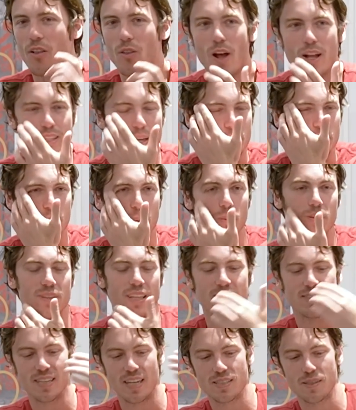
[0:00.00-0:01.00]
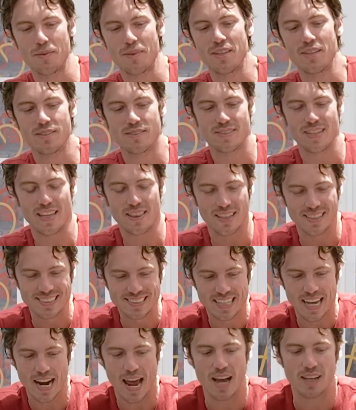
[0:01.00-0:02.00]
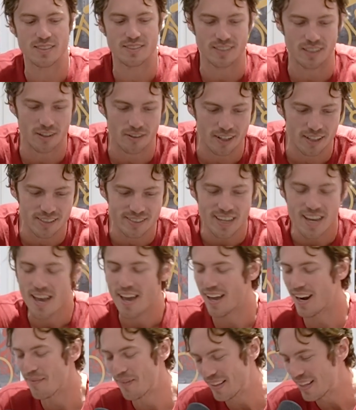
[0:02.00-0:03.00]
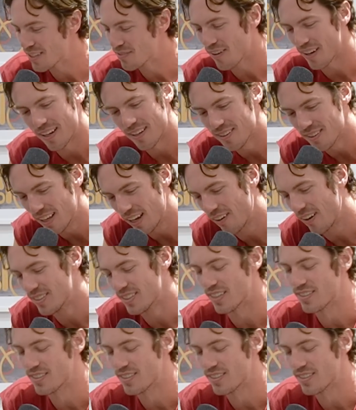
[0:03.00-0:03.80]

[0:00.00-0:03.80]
A lot of times people say say things dead ass serious, and I'm like, that's fucking hilarious.